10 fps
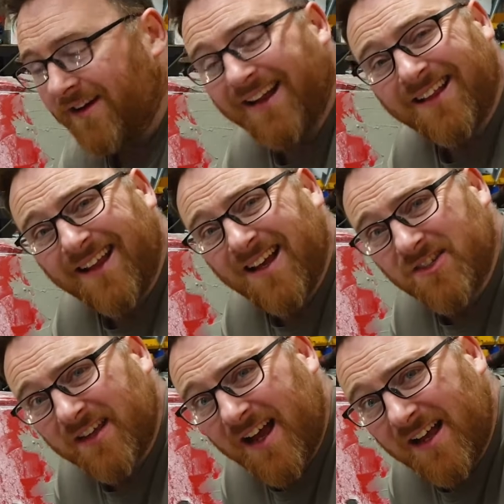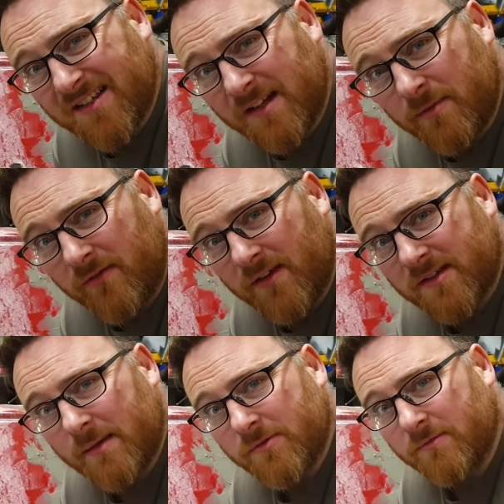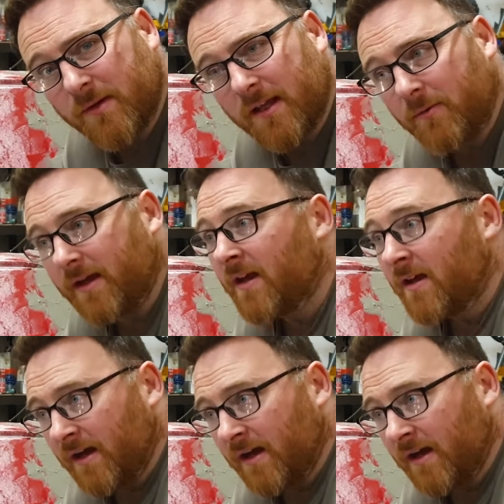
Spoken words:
I did actually ask in a previous episode, by the way,